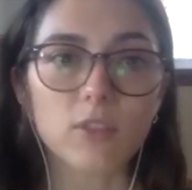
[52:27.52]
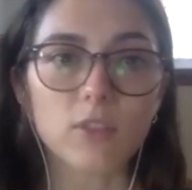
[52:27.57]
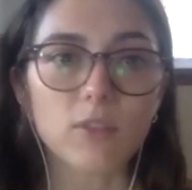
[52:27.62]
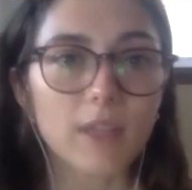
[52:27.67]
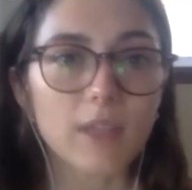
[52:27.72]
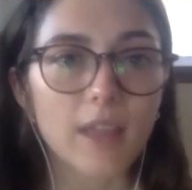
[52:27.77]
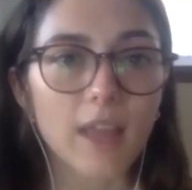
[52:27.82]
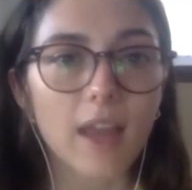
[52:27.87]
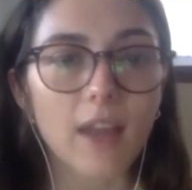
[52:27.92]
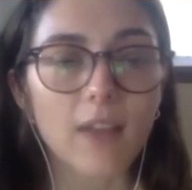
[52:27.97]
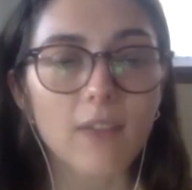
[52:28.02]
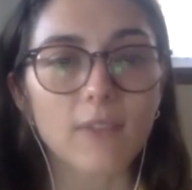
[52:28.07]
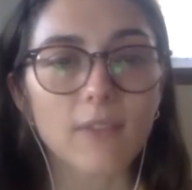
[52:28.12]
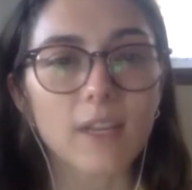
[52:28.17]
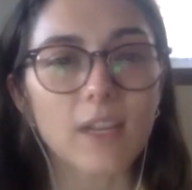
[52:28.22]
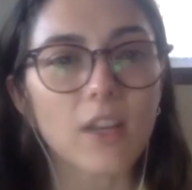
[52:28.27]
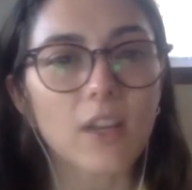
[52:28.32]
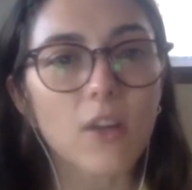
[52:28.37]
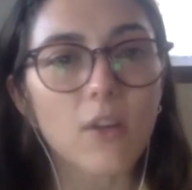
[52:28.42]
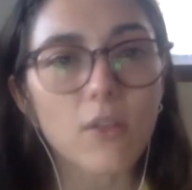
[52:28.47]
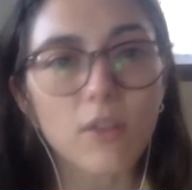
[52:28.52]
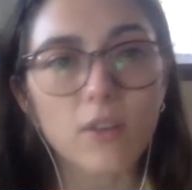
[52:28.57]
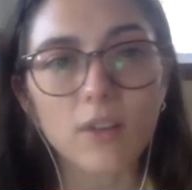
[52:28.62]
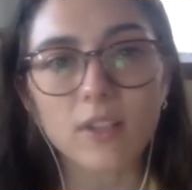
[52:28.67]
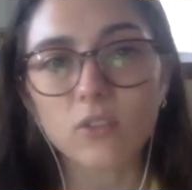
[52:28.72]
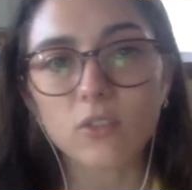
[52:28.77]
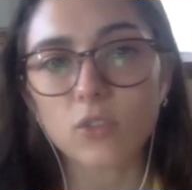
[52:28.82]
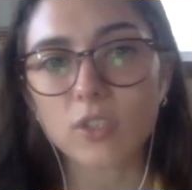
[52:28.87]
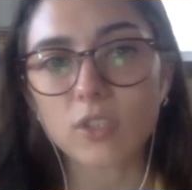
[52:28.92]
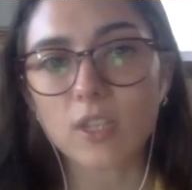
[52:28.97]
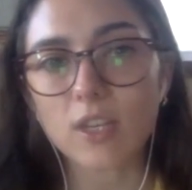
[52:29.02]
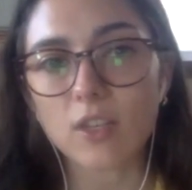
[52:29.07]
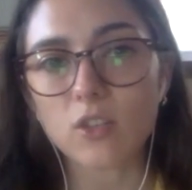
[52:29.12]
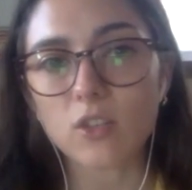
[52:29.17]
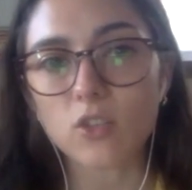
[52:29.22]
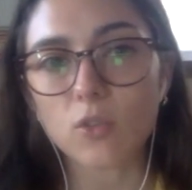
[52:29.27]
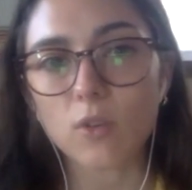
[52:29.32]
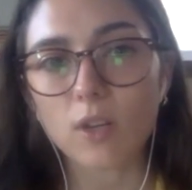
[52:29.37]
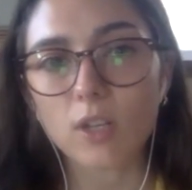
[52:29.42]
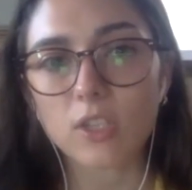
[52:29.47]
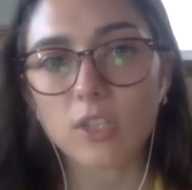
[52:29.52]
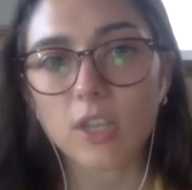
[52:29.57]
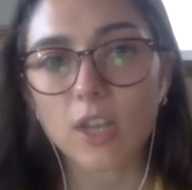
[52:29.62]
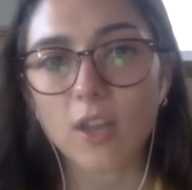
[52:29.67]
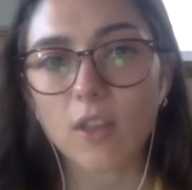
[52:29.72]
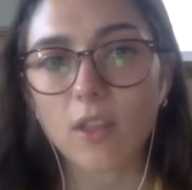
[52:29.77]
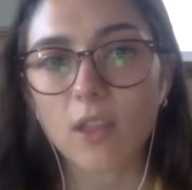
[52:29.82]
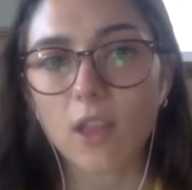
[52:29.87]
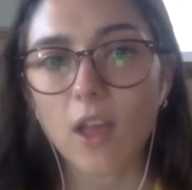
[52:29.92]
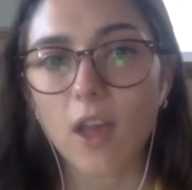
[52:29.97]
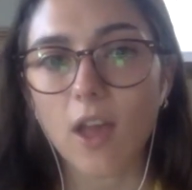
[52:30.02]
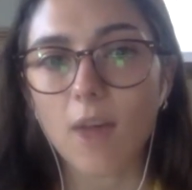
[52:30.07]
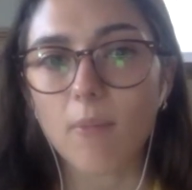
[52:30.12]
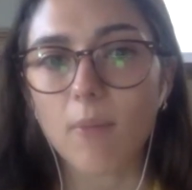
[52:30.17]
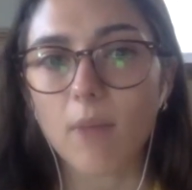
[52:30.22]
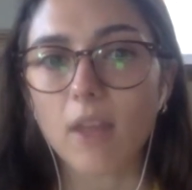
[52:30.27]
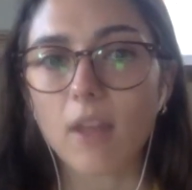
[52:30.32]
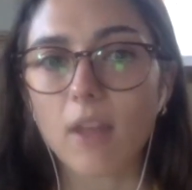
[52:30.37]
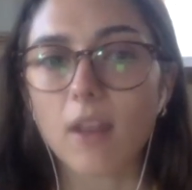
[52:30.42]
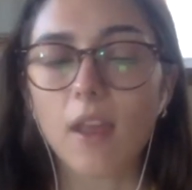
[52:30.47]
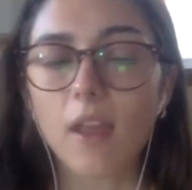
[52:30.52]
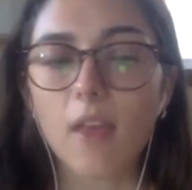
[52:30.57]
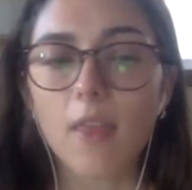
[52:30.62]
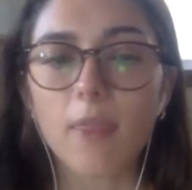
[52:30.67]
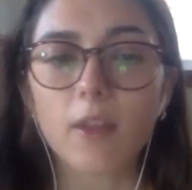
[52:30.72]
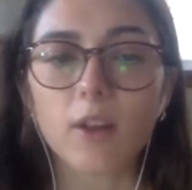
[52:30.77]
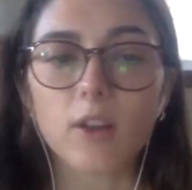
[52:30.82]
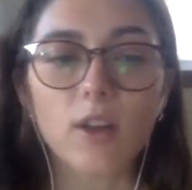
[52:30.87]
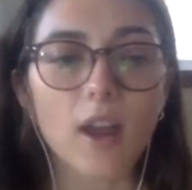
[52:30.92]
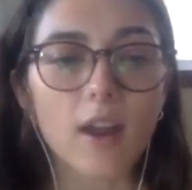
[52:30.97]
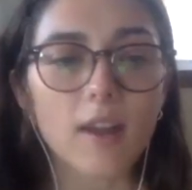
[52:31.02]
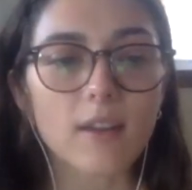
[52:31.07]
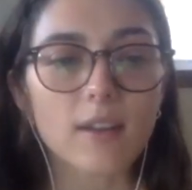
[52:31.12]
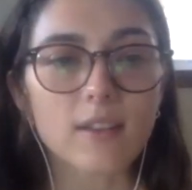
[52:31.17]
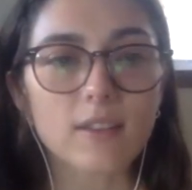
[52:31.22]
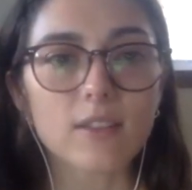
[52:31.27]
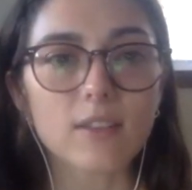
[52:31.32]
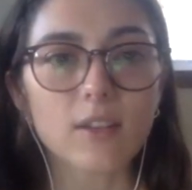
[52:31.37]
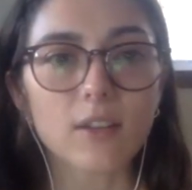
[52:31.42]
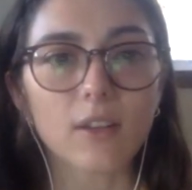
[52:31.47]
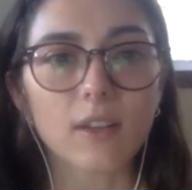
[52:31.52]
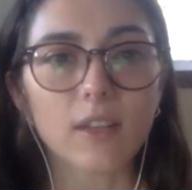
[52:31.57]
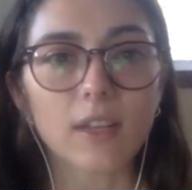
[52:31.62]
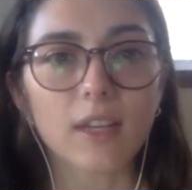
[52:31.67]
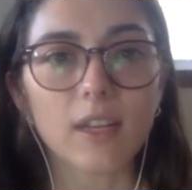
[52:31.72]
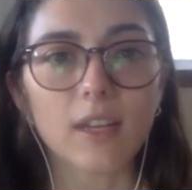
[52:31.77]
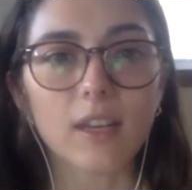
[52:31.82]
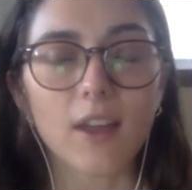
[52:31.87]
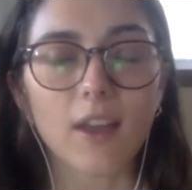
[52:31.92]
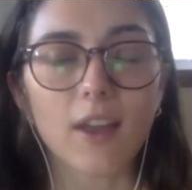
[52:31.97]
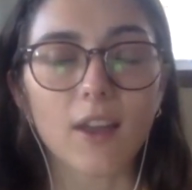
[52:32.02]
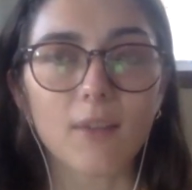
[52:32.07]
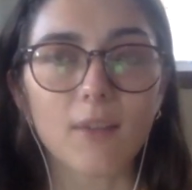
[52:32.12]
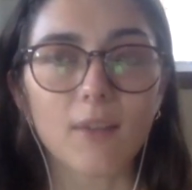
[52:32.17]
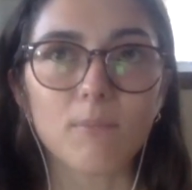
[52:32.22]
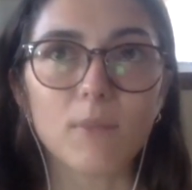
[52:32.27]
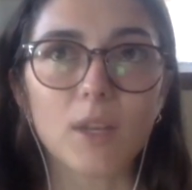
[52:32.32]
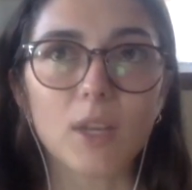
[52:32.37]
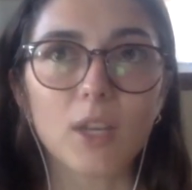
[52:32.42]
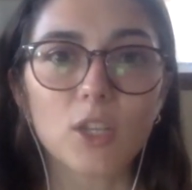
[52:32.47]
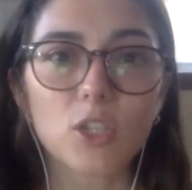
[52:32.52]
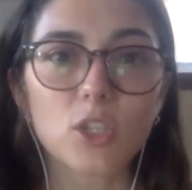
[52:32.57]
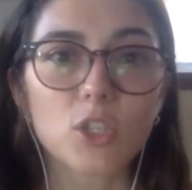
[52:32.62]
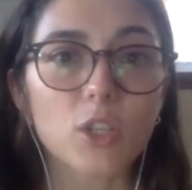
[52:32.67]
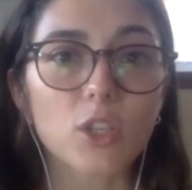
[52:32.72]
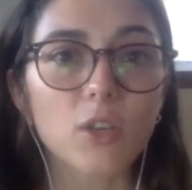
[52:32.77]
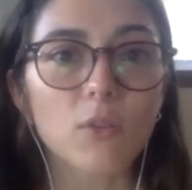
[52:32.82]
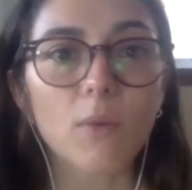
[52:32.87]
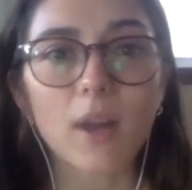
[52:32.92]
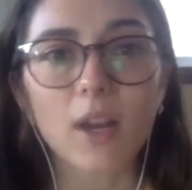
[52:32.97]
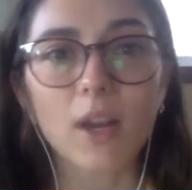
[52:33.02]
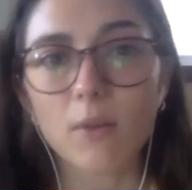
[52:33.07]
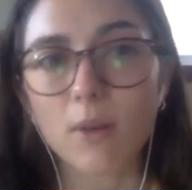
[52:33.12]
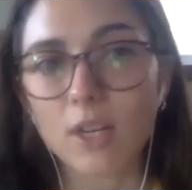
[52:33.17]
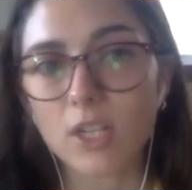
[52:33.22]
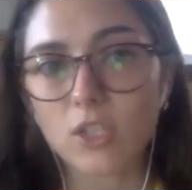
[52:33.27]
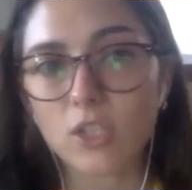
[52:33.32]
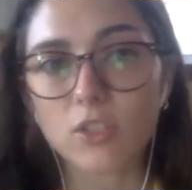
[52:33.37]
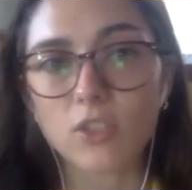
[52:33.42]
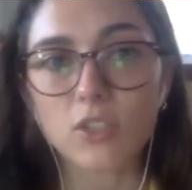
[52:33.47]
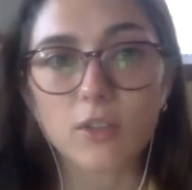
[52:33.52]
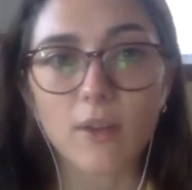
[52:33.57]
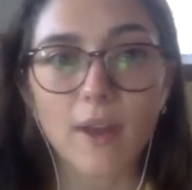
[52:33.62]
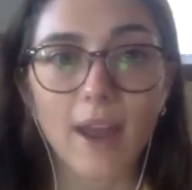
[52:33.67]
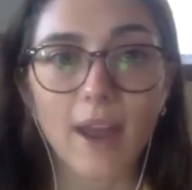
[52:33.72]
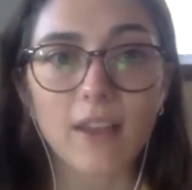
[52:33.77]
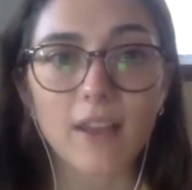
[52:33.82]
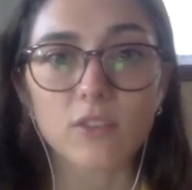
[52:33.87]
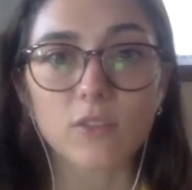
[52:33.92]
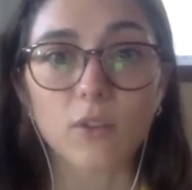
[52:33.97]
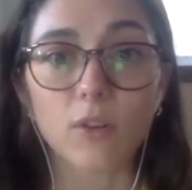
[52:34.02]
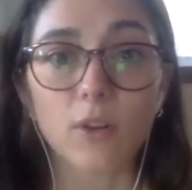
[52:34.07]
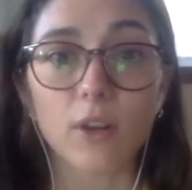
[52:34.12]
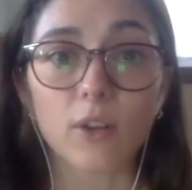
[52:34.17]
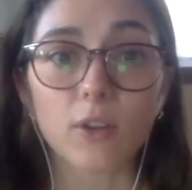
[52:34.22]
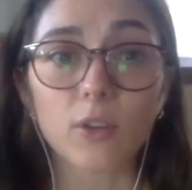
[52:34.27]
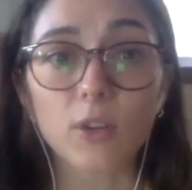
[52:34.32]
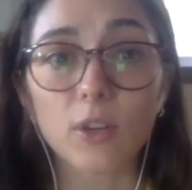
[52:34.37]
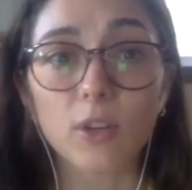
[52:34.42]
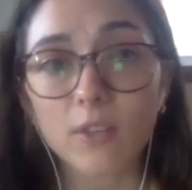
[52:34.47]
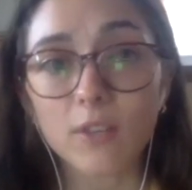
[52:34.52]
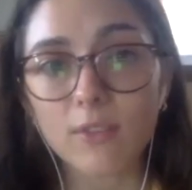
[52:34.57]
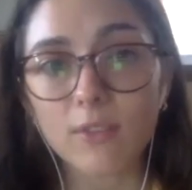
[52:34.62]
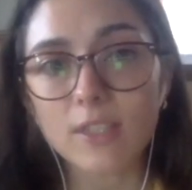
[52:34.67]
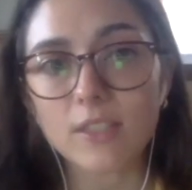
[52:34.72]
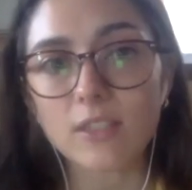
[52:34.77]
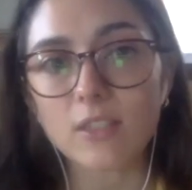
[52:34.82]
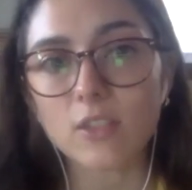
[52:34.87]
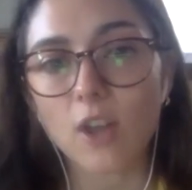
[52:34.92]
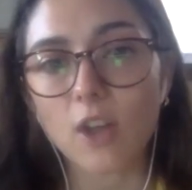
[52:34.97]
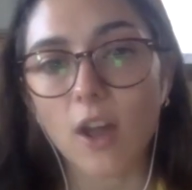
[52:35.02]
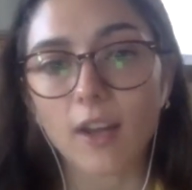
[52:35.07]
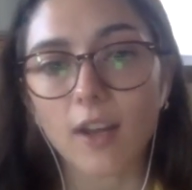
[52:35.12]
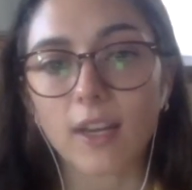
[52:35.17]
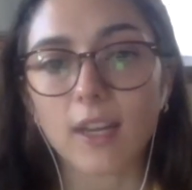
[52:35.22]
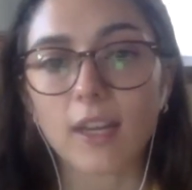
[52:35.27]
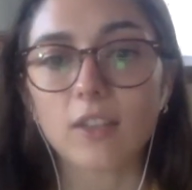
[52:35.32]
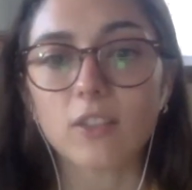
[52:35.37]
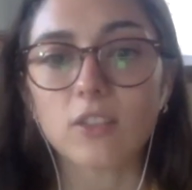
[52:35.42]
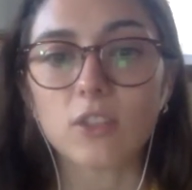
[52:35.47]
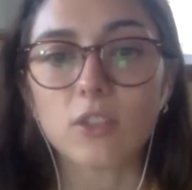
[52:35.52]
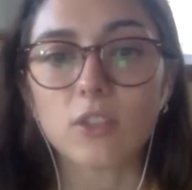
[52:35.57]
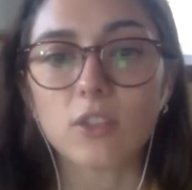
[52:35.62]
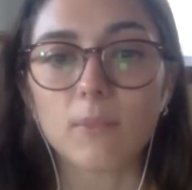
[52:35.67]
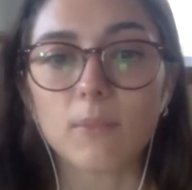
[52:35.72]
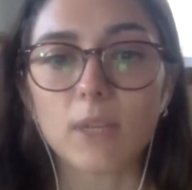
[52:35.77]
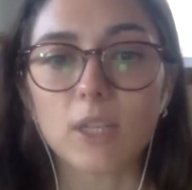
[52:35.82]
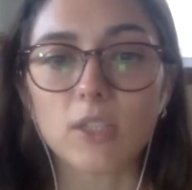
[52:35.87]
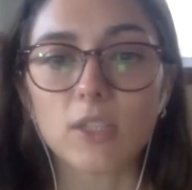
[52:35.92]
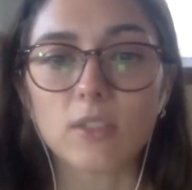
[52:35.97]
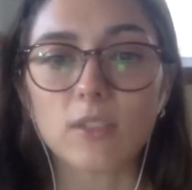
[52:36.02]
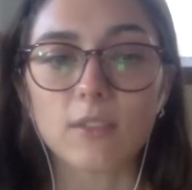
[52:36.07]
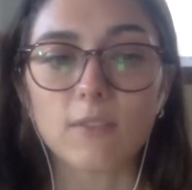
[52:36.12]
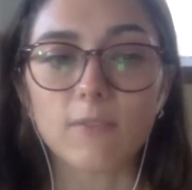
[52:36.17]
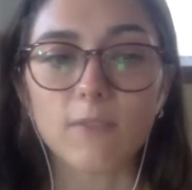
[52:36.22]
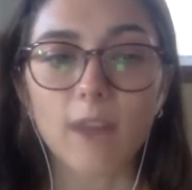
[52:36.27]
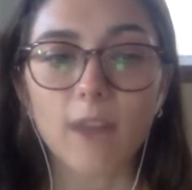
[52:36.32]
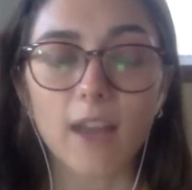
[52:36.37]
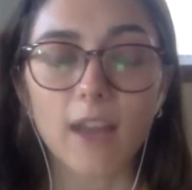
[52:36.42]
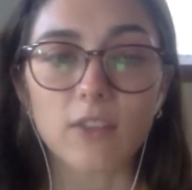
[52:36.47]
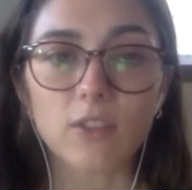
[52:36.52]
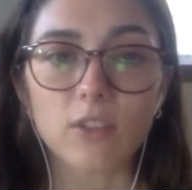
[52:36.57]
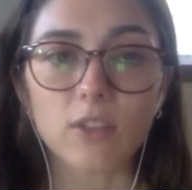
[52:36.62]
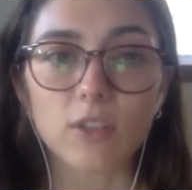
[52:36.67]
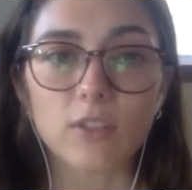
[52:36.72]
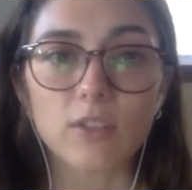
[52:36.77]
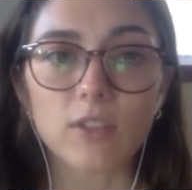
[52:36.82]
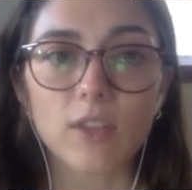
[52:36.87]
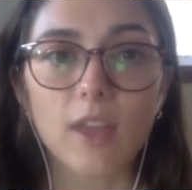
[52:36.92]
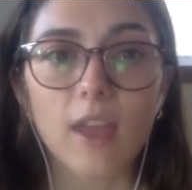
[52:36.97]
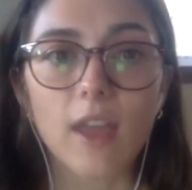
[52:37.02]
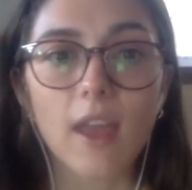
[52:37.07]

doing that if they know they're interested in Georgetown Law, but they're not necessarily sure what questions to ask or are nervous in talking to admissions advisors?